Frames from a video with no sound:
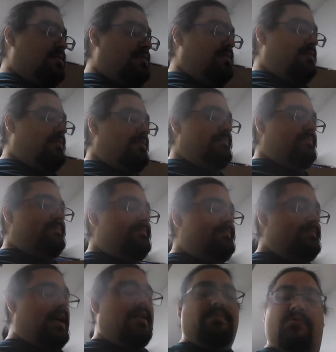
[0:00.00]
Um,
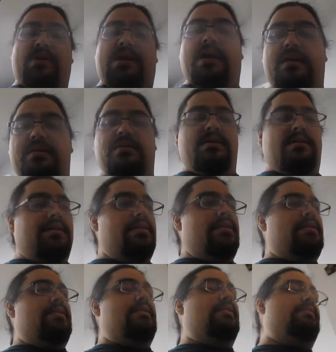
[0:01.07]
I had my weekend,
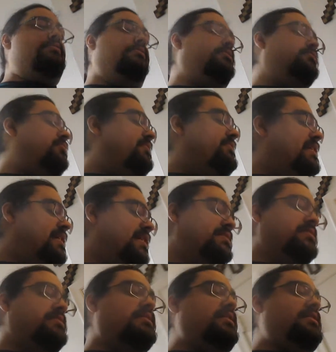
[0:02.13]
then I took three
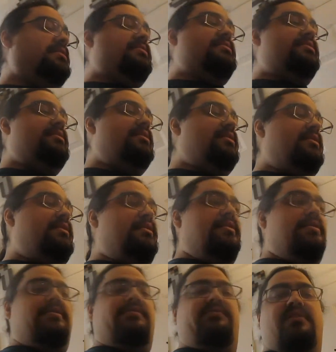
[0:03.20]
vacation days
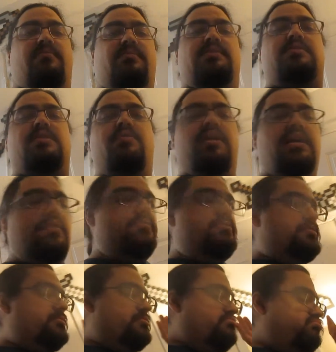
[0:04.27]
Family's going
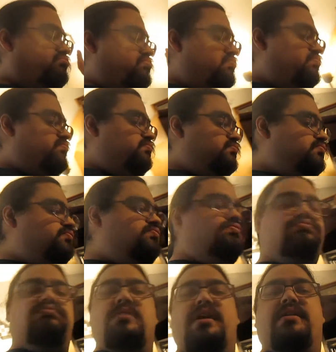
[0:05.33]
out,
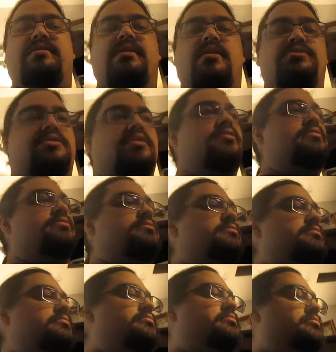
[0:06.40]
Lake the
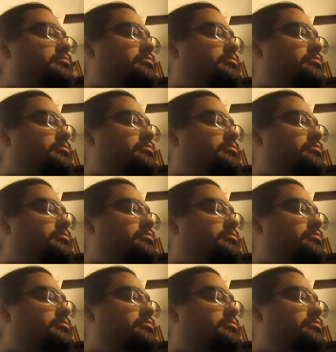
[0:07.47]
Ozarks,